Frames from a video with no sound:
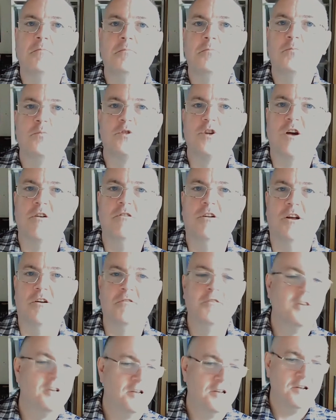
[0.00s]
solo.
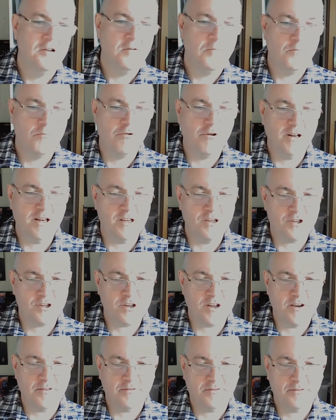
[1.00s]
Brilliant stuff.